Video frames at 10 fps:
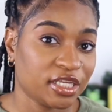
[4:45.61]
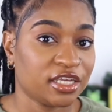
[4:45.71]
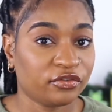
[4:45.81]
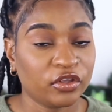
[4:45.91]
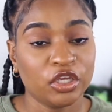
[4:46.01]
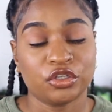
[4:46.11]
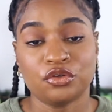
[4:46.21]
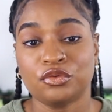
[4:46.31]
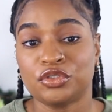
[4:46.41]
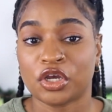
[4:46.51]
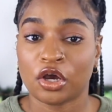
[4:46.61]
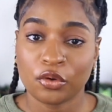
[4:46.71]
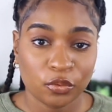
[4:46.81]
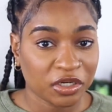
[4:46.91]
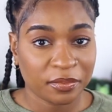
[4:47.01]
If you
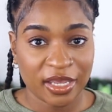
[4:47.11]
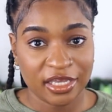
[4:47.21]
don't want to pay